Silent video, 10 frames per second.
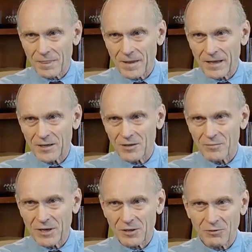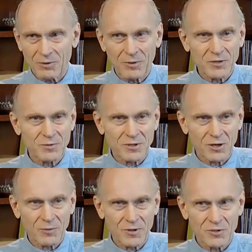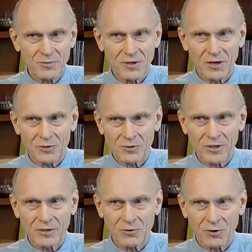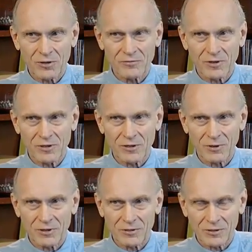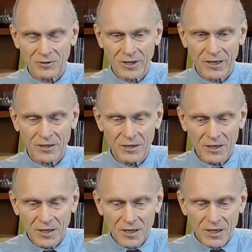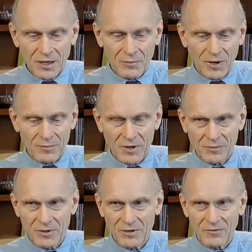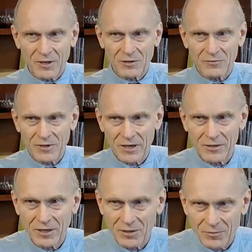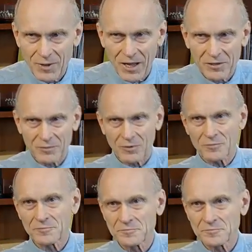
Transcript: idea that beta cell replacement therapy should be done early in the course of disease rather than late by minimally invasive technique as possible.